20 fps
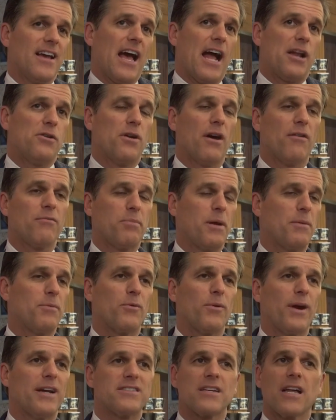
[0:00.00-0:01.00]
And you have
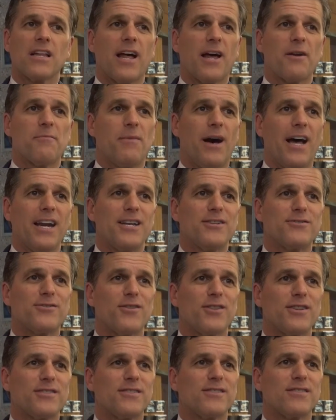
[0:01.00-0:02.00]
people raising a lot of money.
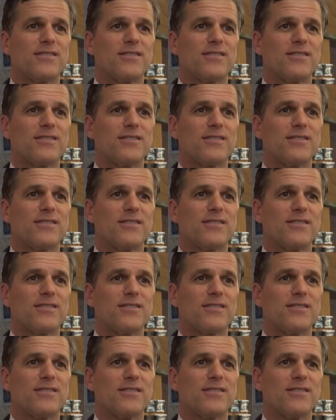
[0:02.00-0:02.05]
So this